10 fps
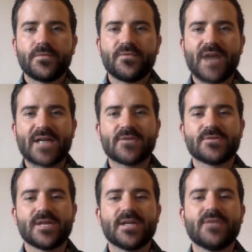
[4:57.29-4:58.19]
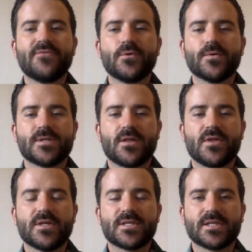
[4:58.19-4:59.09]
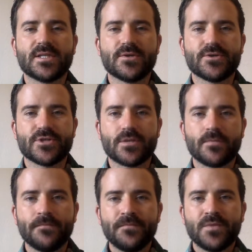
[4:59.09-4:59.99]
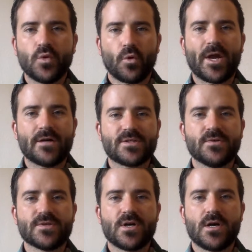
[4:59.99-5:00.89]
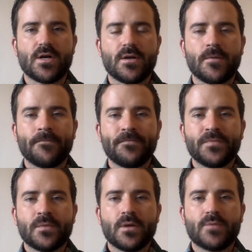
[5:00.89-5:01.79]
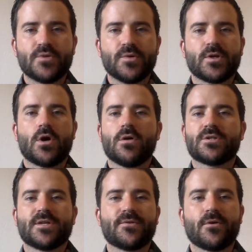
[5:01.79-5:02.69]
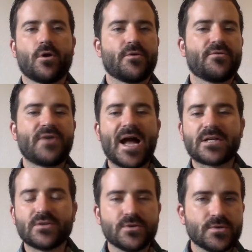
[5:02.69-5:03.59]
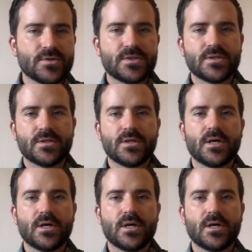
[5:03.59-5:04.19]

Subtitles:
Factors that influence authentic leadership. Nordhaus goes on to acknowledge that there are factors